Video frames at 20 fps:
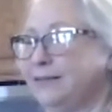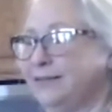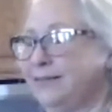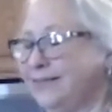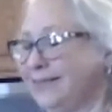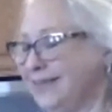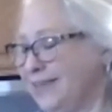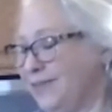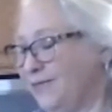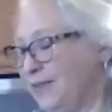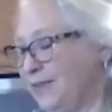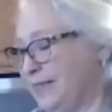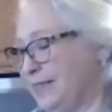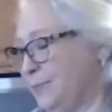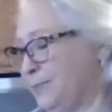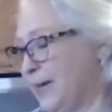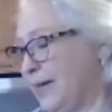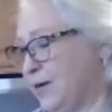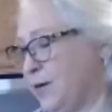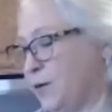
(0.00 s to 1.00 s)
Leave it to
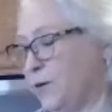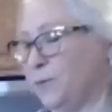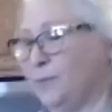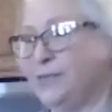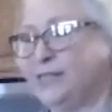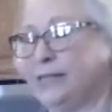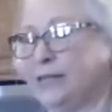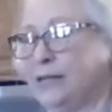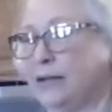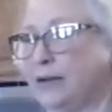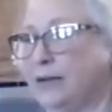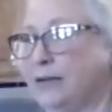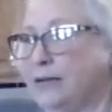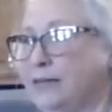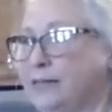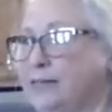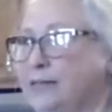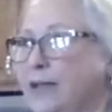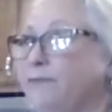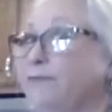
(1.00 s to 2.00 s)
Better Homes and
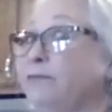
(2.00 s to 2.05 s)
Gardens. I've